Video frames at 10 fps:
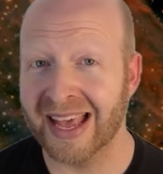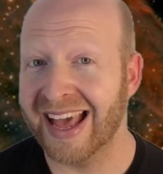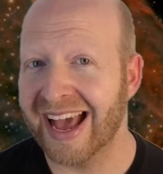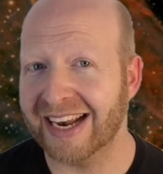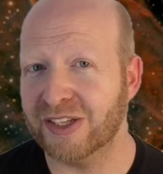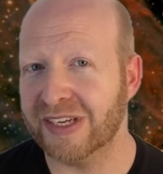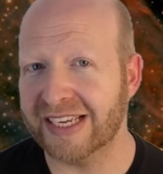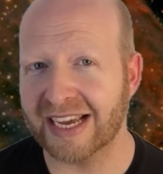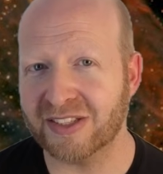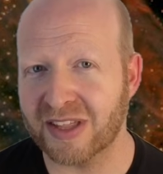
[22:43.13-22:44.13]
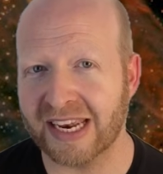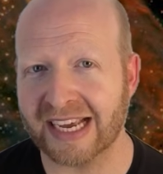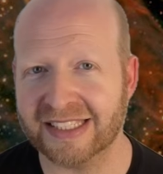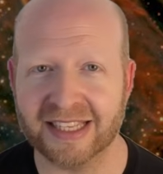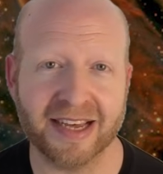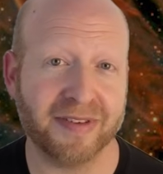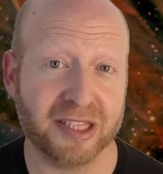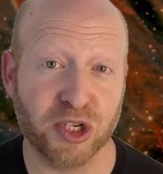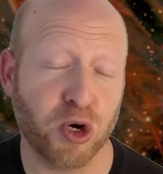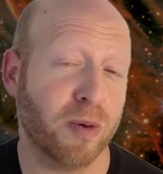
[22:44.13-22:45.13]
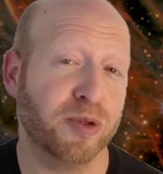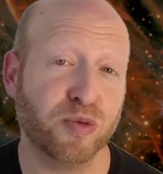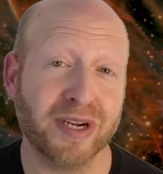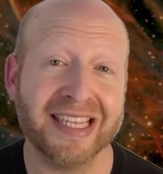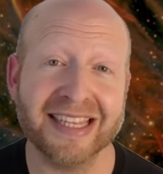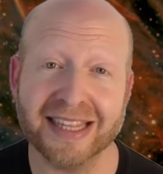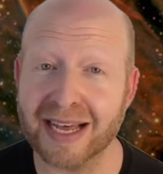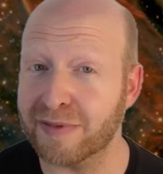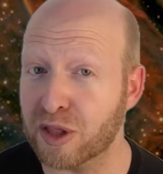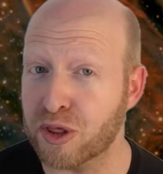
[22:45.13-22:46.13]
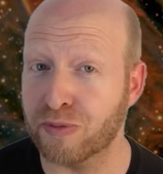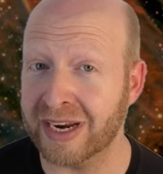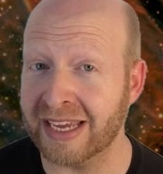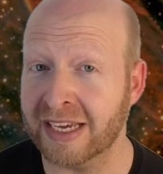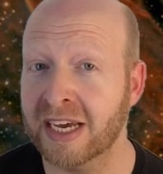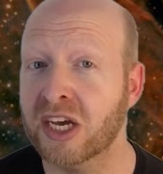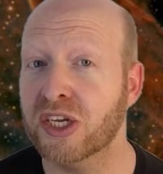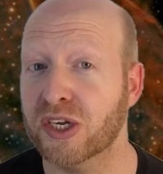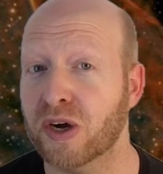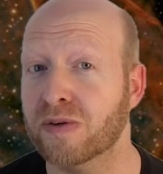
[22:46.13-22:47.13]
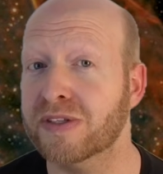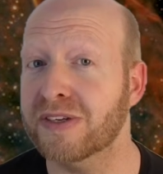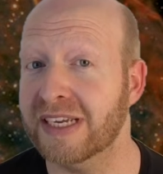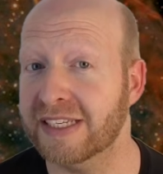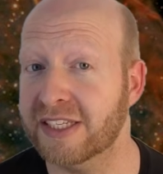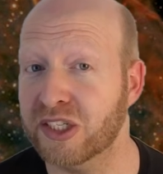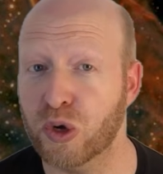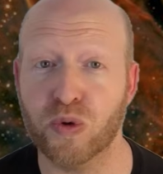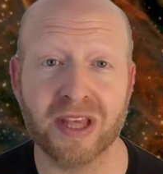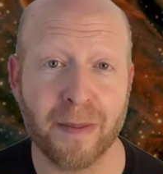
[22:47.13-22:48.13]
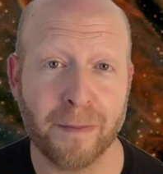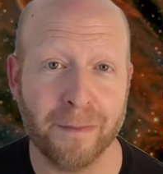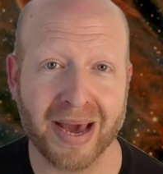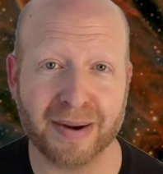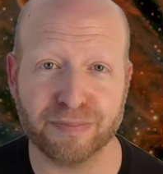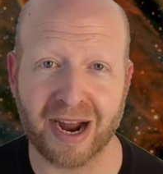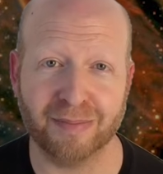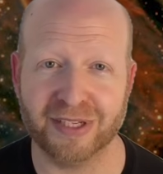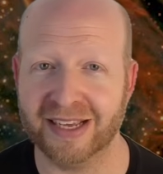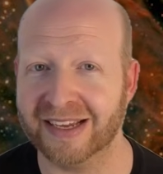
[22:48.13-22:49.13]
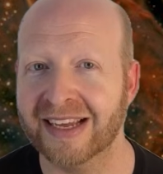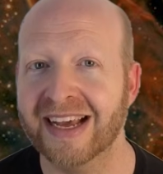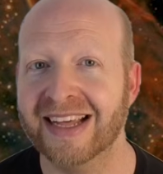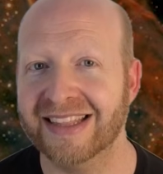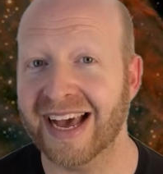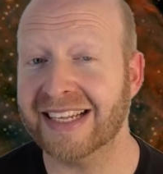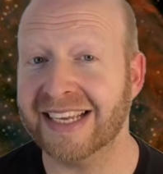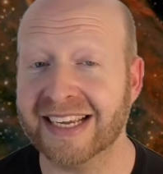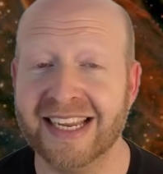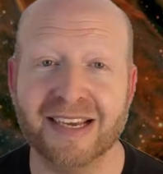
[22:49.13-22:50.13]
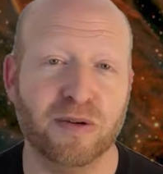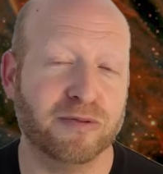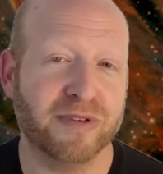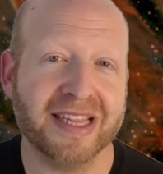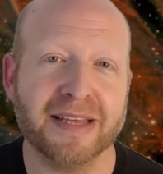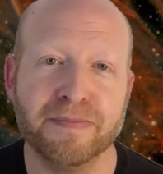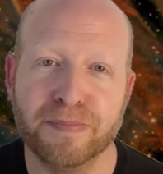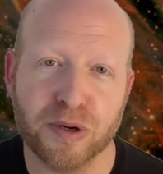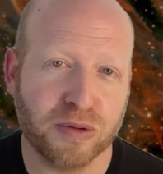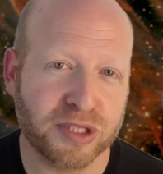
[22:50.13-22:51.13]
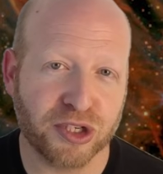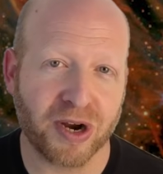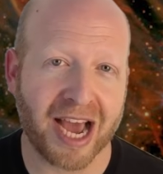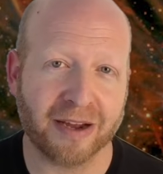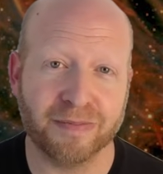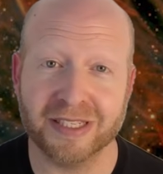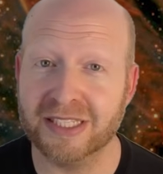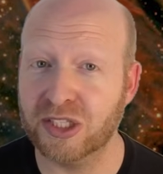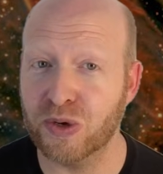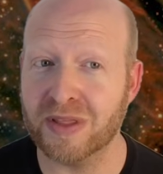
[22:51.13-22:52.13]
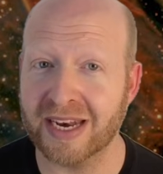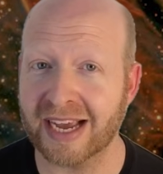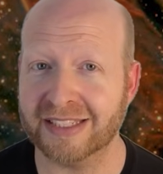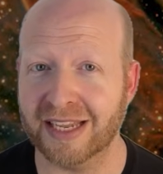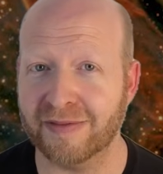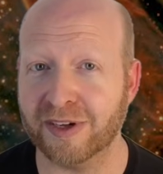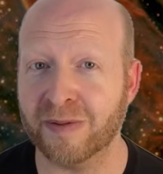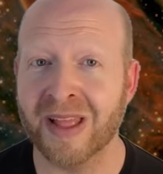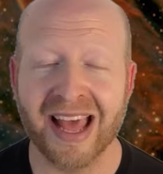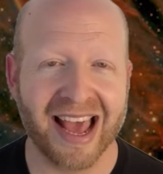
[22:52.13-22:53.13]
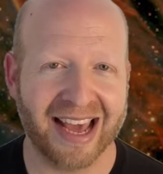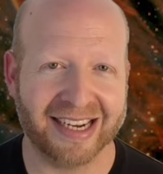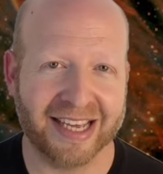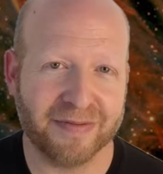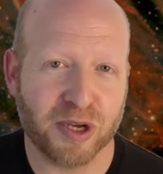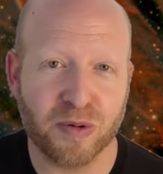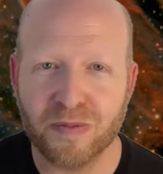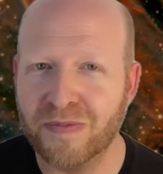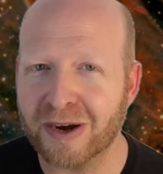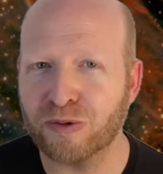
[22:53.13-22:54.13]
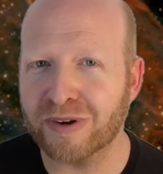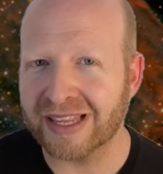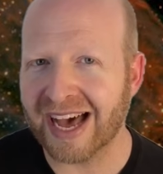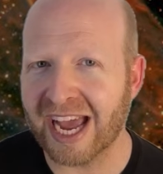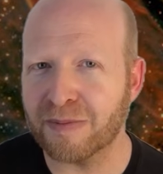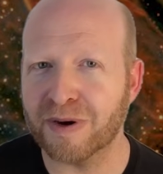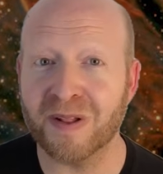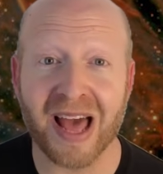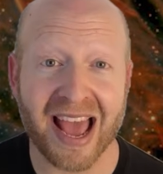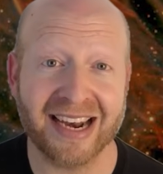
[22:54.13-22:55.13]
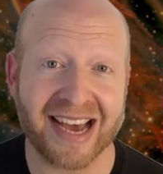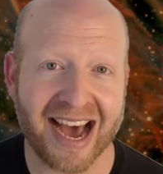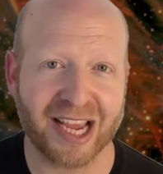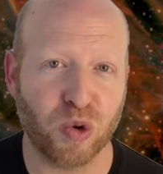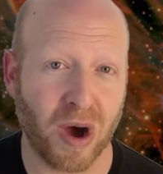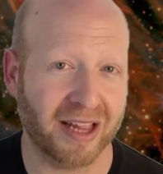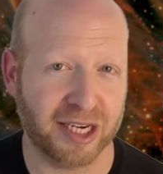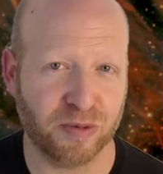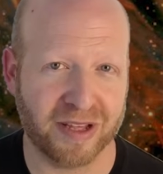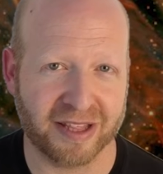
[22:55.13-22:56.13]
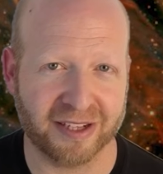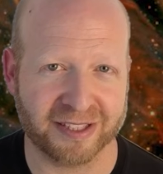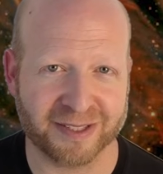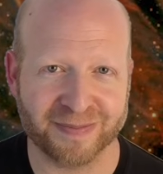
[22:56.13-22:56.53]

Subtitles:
And to get to the next level, to go up to really level 3, you're going to need to use meta prompting. That technique will really boost your outputs to the next level and give you very reliable and high quality results.